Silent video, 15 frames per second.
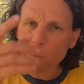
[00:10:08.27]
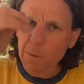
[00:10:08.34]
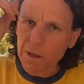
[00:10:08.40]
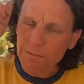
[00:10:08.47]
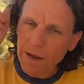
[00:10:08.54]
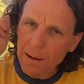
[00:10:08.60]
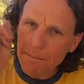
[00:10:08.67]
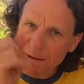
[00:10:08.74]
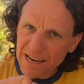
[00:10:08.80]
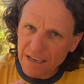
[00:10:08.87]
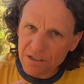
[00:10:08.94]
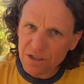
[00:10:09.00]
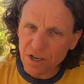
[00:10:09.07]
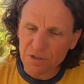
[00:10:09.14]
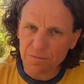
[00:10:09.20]
And by make a
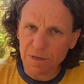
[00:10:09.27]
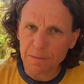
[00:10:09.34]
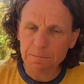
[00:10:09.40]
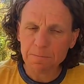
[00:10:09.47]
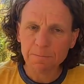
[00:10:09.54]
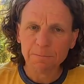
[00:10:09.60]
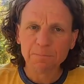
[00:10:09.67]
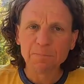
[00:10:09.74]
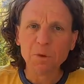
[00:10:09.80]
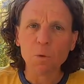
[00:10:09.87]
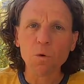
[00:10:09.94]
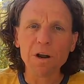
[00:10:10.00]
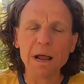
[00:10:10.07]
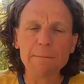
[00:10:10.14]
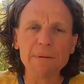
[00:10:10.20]
judgment,
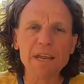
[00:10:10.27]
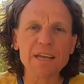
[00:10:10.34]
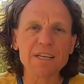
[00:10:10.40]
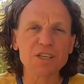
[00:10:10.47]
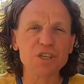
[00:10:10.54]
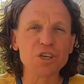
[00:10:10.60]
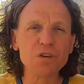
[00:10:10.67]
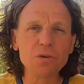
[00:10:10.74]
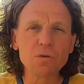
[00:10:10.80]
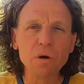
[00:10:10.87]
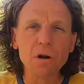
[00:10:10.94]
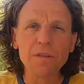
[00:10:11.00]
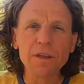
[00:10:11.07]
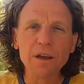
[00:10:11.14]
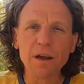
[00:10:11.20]
what I mean is you
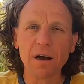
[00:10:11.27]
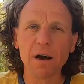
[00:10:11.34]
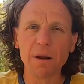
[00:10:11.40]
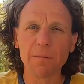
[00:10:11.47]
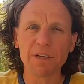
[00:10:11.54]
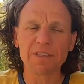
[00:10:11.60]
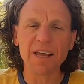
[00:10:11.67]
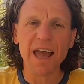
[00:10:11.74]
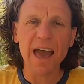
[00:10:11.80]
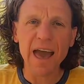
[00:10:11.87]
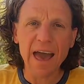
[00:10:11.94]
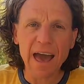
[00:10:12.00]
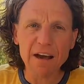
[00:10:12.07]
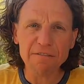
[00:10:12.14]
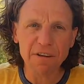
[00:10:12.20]
are the economist.
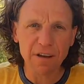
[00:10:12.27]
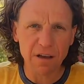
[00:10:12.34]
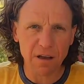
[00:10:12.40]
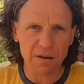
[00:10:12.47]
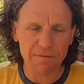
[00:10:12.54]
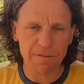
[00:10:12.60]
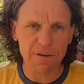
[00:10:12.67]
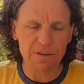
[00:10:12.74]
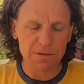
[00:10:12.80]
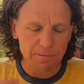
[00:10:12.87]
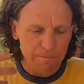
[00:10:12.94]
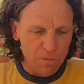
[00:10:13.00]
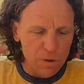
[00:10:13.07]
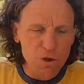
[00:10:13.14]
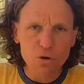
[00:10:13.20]
Have confidence.
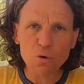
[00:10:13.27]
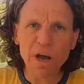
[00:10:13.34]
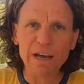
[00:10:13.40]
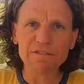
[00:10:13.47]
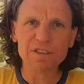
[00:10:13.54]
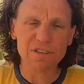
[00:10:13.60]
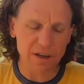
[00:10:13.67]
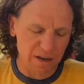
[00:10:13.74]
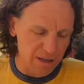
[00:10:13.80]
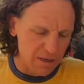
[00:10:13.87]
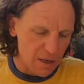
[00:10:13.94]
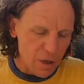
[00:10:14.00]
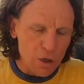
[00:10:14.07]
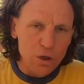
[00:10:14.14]
You have studied.